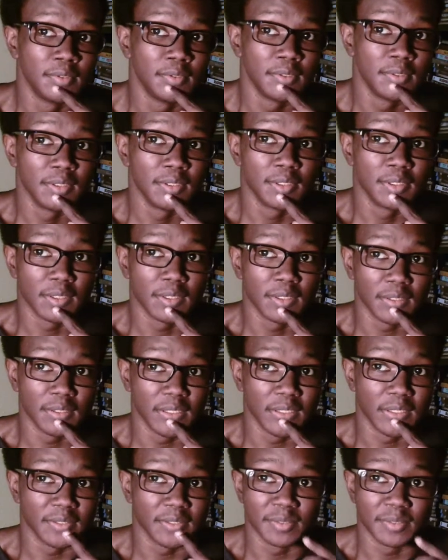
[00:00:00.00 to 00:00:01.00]
Like,
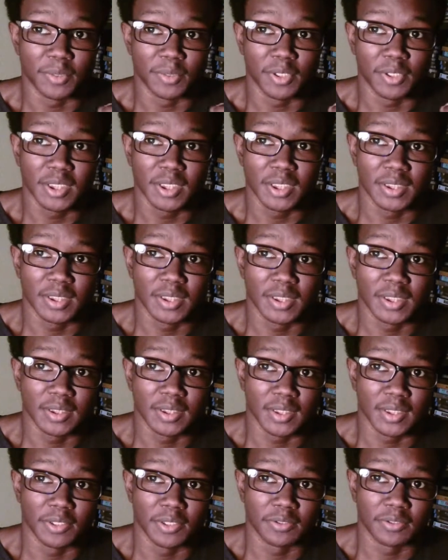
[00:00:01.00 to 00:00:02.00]
Part 6, I used to
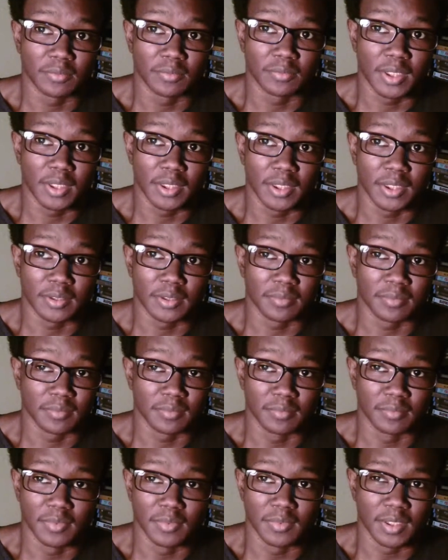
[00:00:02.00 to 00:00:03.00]
watch
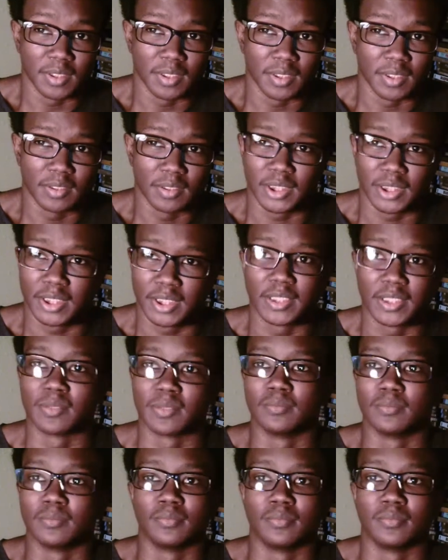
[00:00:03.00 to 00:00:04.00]
all the time
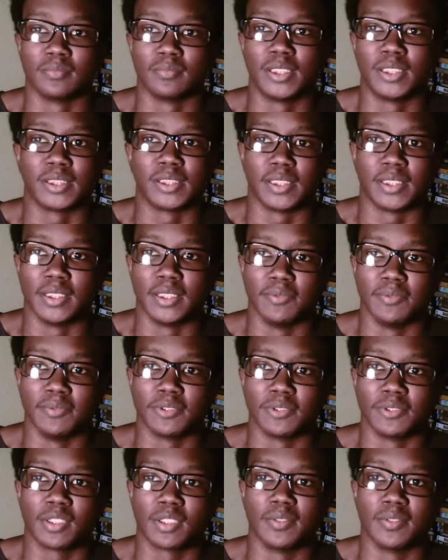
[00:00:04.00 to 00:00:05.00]
as a kid. It was always
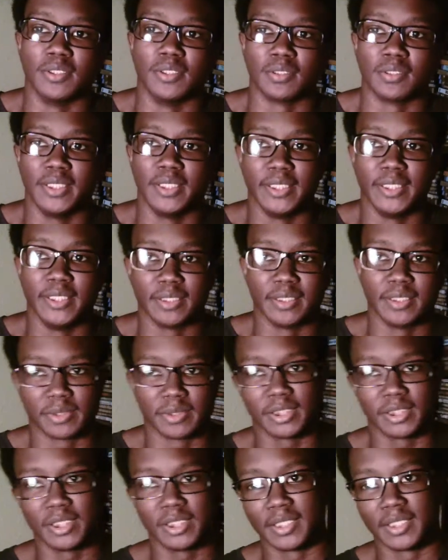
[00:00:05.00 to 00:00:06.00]
on AMC. Like I
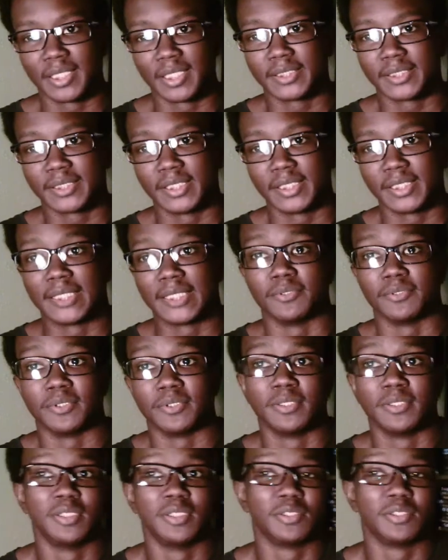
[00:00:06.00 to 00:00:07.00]
said, there was
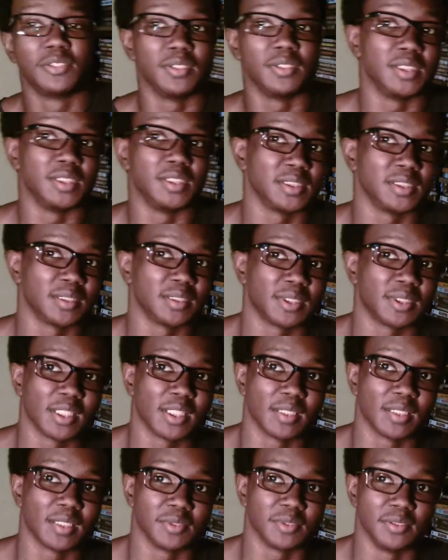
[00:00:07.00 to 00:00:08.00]
sometimes,
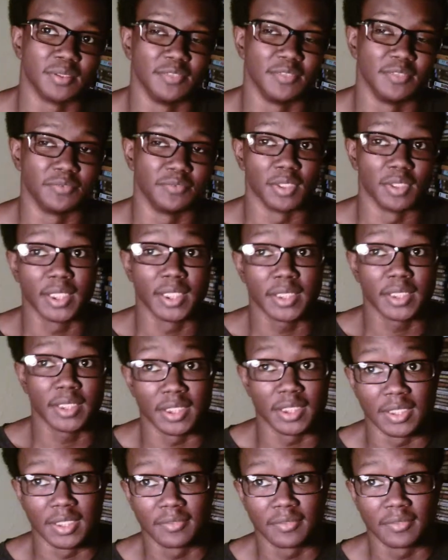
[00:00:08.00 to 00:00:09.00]
if you were lucky enough,
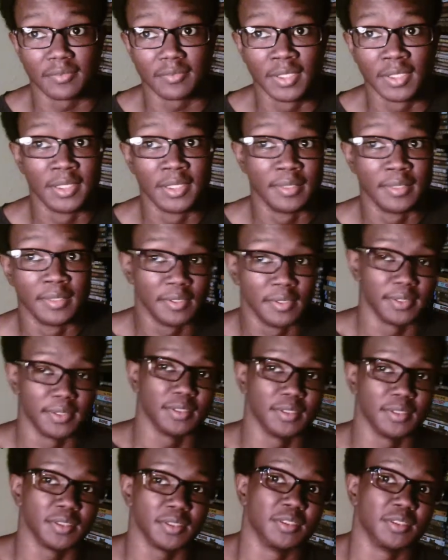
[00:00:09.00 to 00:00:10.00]

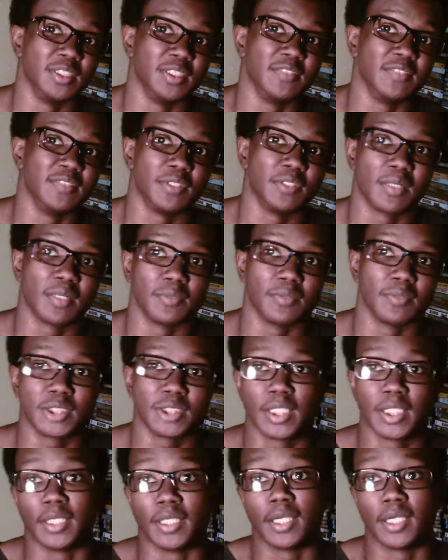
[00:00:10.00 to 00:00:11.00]
DVR would say
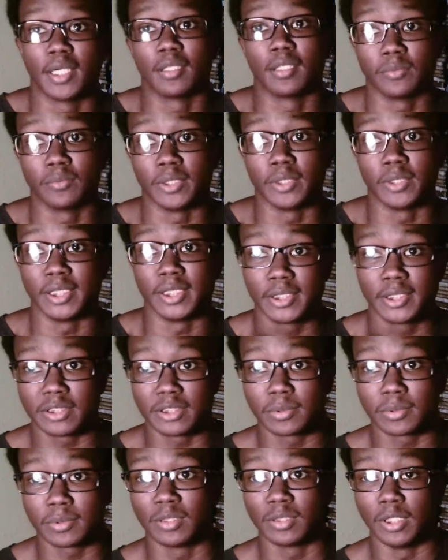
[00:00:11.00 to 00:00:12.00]
Halloween 6 would be the
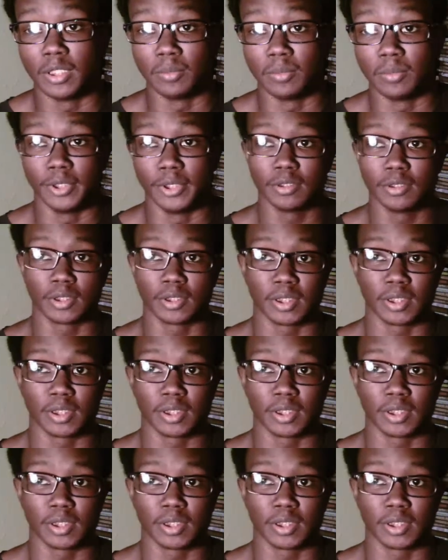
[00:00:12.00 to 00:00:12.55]
producer's cut.